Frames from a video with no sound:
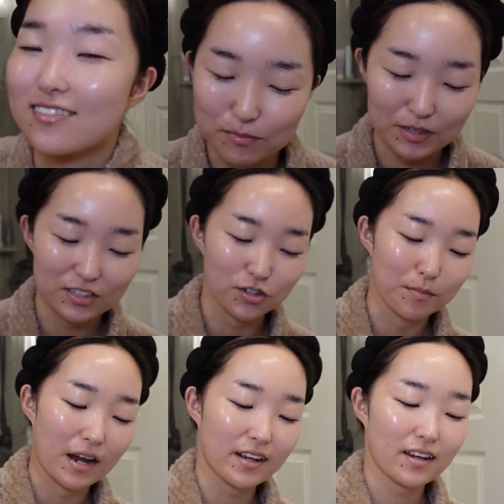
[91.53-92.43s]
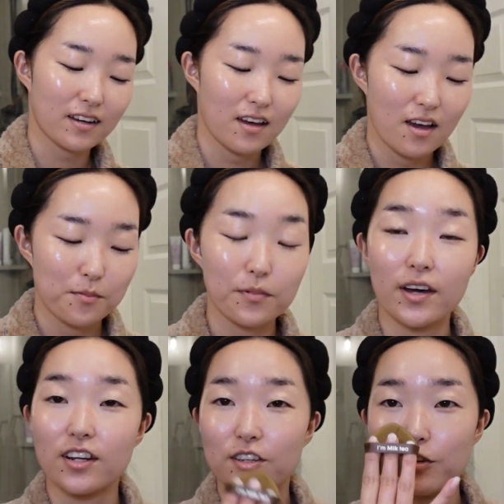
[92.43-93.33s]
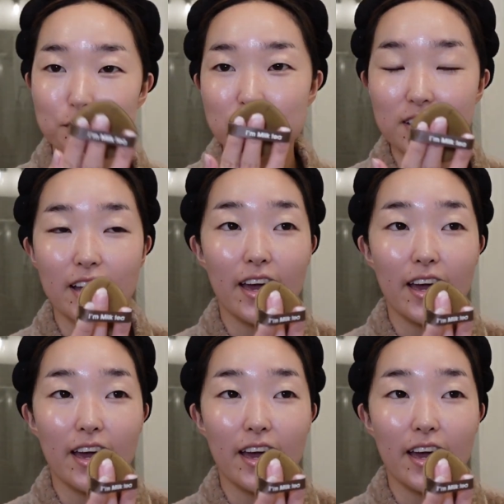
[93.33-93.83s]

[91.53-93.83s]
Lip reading: I'm being dramatic, but using